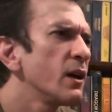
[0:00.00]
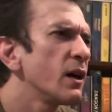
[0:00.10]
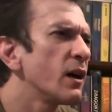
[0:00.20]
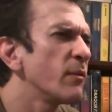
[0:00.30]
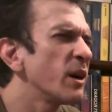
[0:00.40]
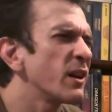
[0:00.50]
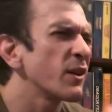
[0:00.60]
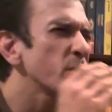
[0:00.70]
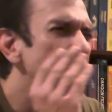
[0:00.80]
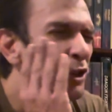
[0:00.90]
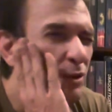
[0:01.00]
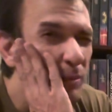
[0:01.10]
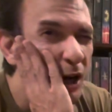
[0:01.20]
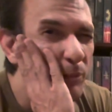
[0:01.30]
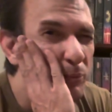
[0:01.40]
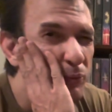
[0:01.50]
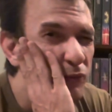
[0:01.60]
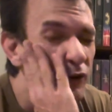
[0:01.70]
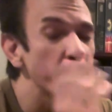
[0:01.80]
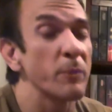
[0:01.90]
Another shmup
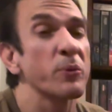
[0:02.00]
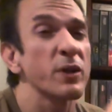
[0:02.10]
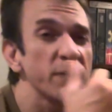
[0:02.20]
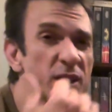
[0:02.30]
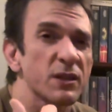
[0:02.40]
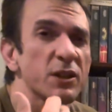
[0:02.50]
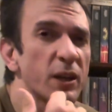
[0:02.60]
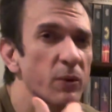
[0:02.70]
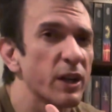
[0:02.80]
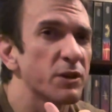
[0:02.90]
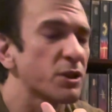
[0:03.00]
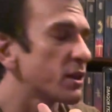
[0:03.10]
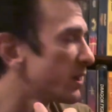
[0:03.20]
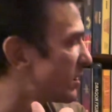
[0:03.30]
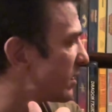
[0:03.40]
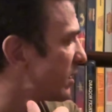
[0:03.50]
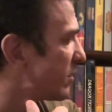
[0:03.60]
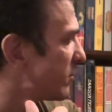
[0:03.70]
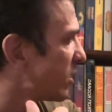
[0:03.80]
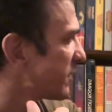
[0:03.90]
from the previous generation
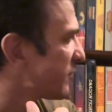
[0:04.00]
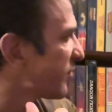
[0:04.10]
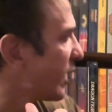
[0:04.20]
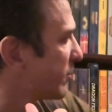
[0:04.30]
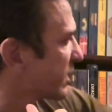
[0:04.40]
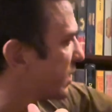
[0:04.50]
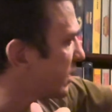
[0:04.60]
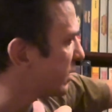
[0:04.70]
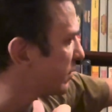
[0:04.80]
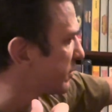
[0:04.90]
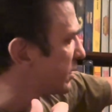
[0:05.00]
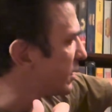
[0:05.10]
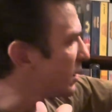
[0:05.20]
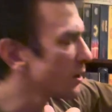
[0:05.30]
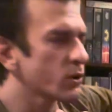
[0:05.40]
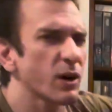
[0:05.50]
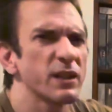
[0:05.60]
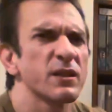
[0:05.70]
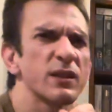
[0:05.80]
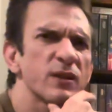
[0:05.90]
on the Famicom,
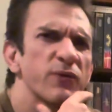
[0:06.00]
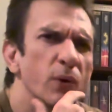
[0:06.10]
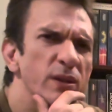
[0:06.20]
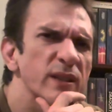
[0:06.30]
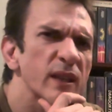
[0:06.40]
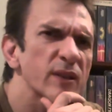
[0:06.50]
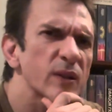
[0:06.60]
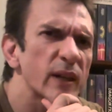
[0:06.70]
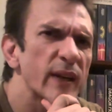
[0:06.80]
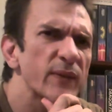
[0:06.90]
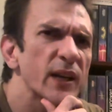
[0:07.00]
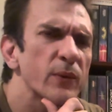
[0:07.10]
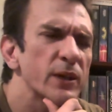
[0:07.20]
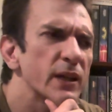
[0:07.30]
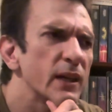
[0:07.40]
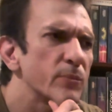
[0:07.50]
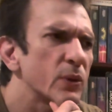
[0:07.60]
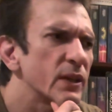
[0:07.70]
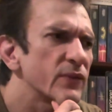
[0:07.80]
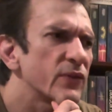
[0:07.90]
Crisis Force, I also gave that one an
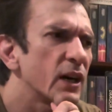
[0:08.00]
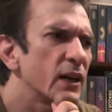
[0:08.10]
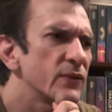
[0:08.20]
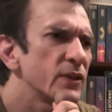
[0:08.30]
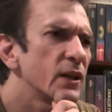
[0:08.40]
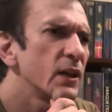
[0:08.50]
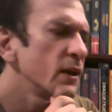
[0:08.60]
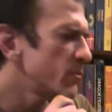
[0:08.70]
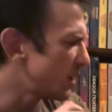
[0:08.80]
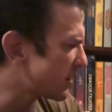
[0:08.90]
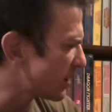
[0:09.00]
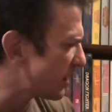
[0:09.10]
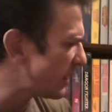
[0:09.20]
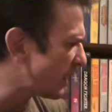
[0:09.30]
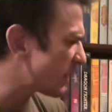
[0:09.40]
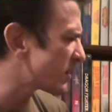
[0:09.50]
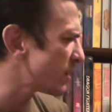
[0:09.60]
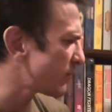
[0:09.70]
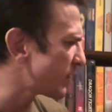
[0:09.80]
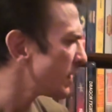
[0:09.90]
8.5. But that's how
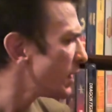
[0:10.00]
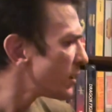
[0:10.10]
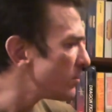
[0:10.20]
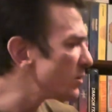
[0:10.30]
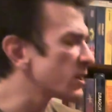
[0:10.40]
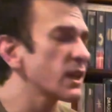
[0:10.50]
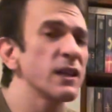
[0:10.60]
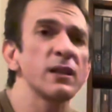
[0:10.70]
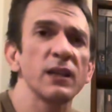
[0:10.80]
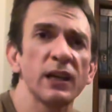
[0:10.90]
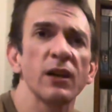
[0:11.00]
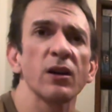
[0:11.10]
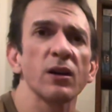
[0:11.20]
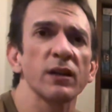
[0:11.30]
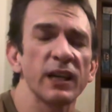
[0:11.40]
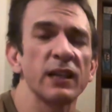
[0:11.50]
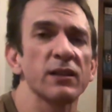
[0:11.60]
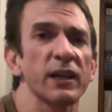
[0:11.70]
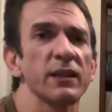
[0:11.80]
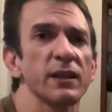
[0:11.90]
I'm feeling. The music in here in
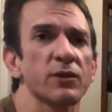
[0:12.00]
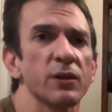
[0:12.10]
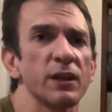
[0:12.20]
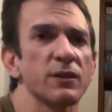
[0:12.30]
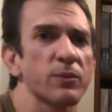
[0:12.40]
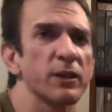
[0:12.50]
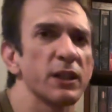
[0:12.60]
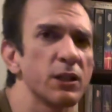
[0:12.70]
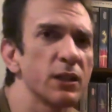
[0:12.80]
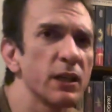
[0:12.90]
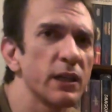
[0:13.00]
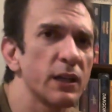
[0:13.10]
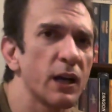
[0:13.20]
Gley Lancer is really good.